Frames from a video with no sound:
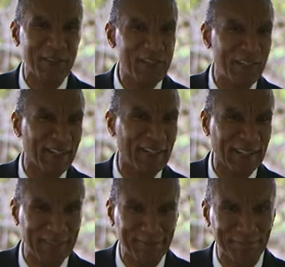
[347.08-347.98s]
this day.
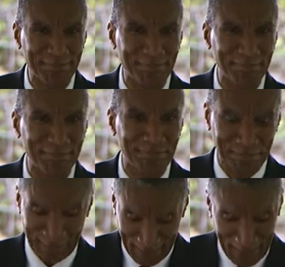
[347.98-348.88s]

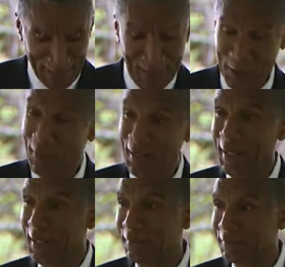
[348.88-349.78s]
It has
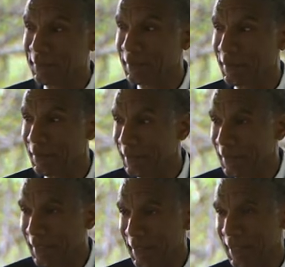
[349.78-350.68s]
arrived,
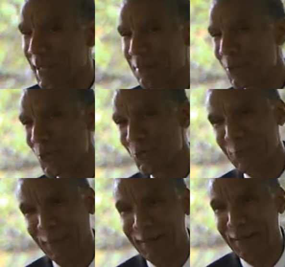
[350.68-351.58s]
and I am so
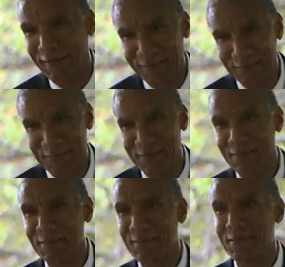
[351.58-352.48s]
proud,
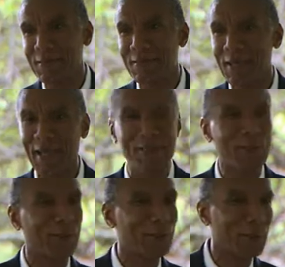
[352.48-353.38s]

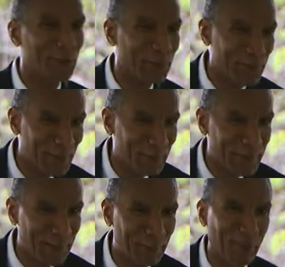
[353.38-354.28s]
as are you, to
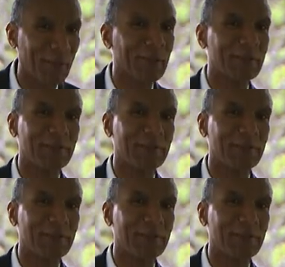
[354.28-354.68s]
be a part